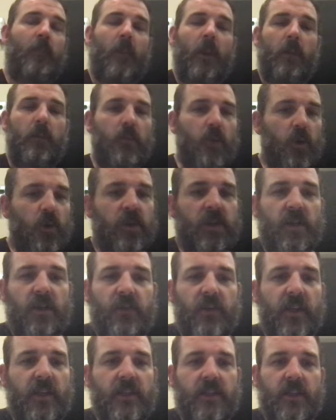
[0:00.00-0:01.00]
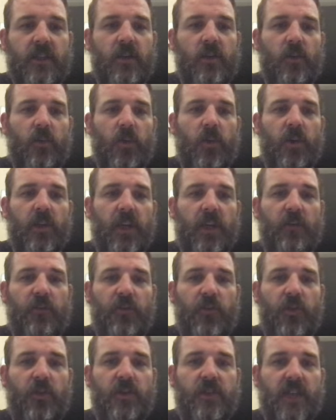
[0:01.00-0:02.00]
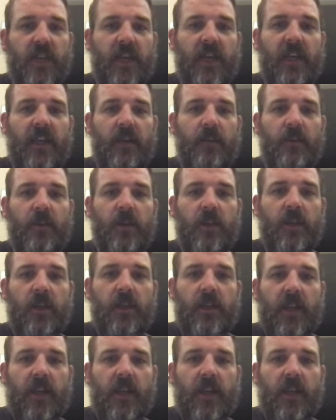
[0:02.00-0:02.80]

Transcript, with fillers: most of us that are working full time